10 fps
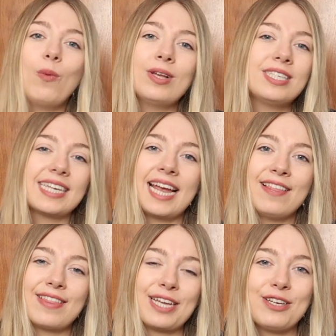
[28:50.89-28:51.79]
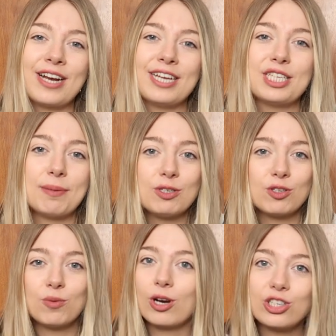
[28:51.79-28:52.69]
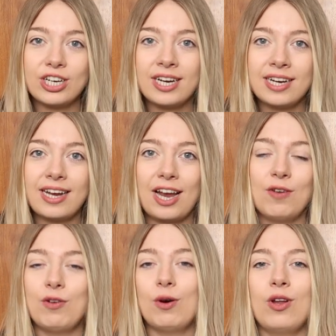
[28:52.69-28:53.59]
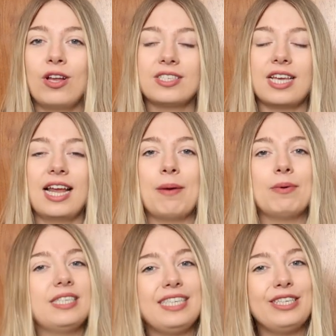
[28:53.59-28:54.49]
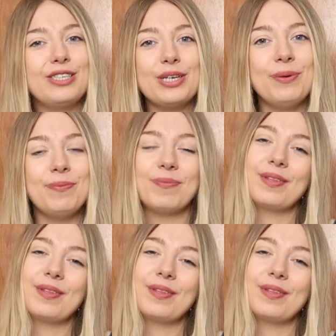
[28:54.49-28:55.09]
Once again, thank you guys so much for watching. I love you all lots, and I will see you soon.